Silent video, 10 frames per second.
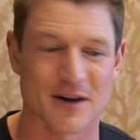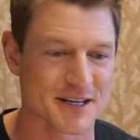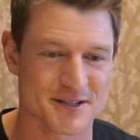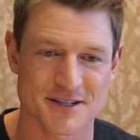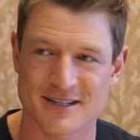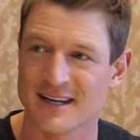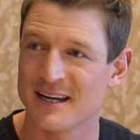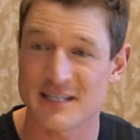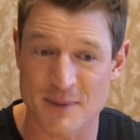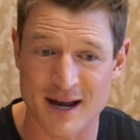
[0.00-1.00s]
He's
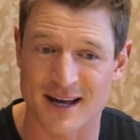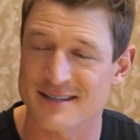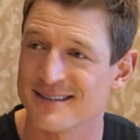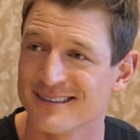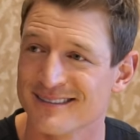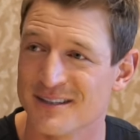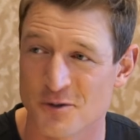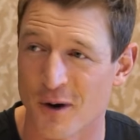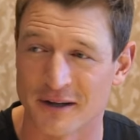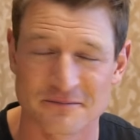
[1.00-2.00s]
a badass. It's great.